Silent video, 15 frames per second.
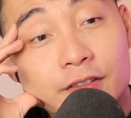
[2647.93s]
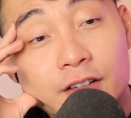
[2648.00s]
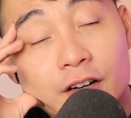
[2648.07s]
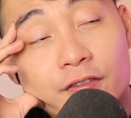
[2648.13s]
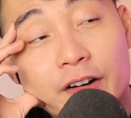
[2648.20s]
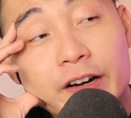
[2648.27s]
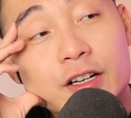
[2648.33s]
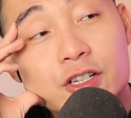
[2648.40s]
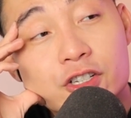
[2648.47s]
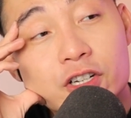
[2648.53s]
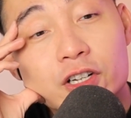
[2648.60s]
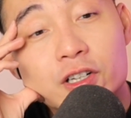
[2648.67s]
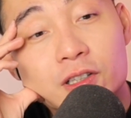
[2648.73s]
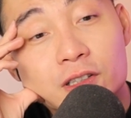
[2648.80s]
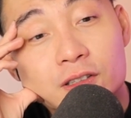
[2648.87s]
They're very
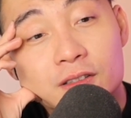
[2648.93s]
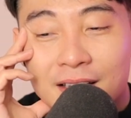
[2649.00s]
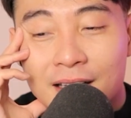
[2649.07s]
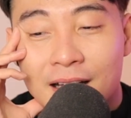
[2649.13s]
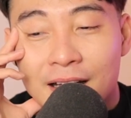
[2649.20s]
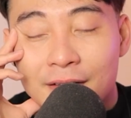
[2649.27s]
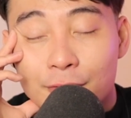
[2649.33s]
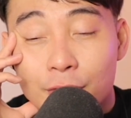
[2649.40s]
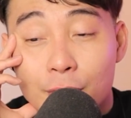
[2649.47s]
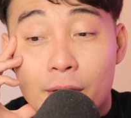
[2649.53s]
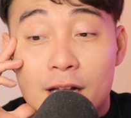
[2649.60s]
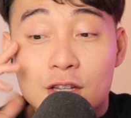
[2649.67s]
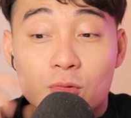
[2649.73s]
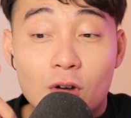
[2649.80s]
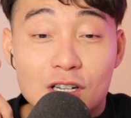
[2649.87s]
chill. And we
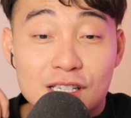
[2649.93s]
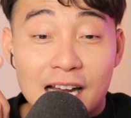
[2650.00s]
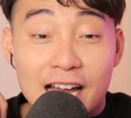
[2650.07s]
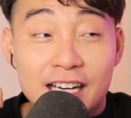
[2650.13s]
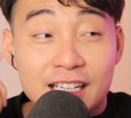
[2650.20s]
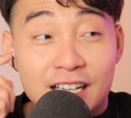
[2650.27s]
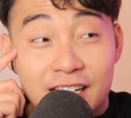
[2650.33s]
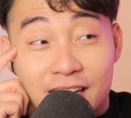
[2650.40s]
went to watch Lion King